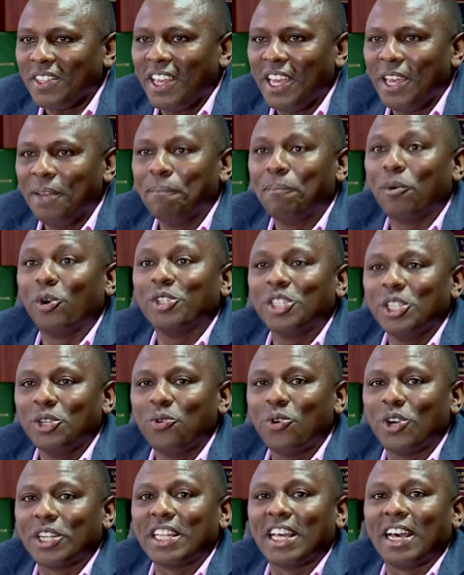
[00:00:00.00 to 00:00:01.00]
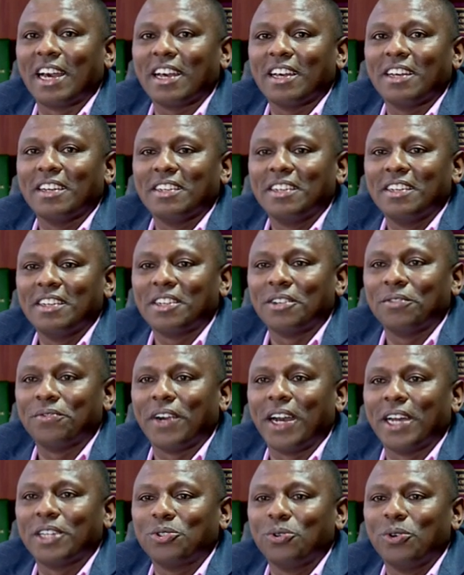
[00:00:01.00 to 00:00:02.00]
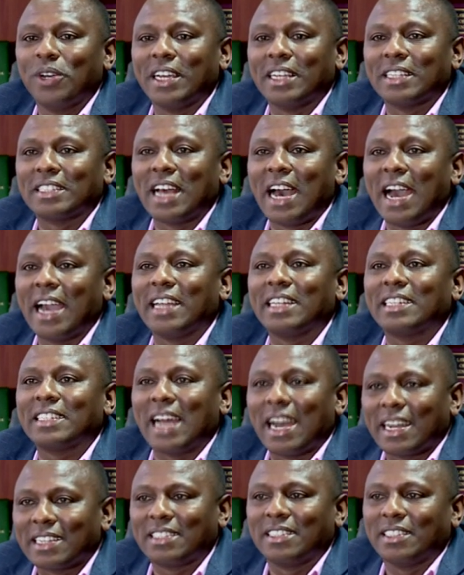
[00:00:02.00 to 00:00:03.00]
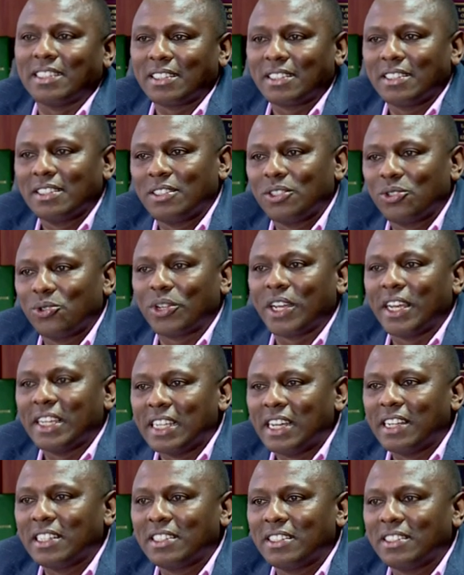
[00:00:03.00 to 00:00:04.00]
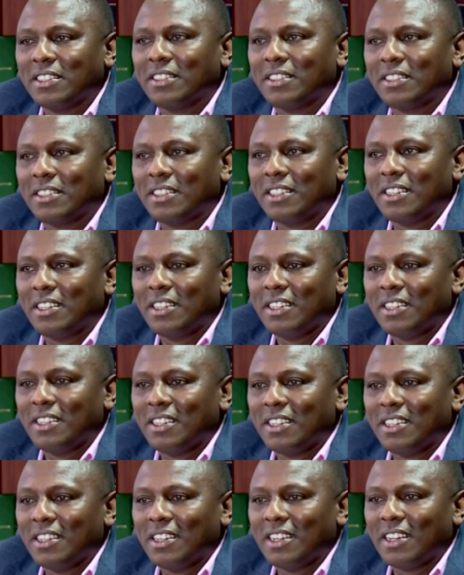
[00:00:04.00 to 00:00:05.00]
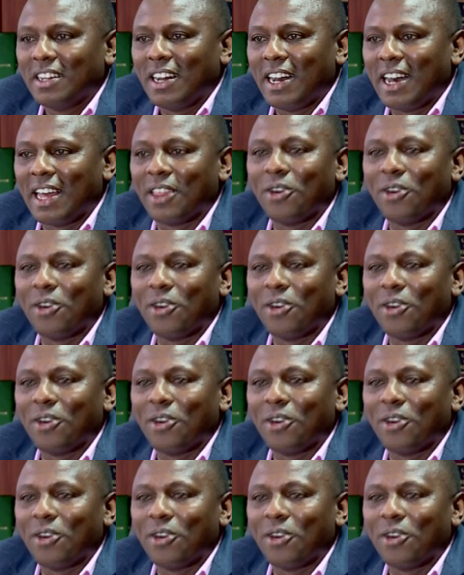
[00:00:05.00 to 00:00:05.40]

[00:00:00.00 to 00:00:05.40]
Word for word: imposing what they are referred to as high taxes to Kenyans, are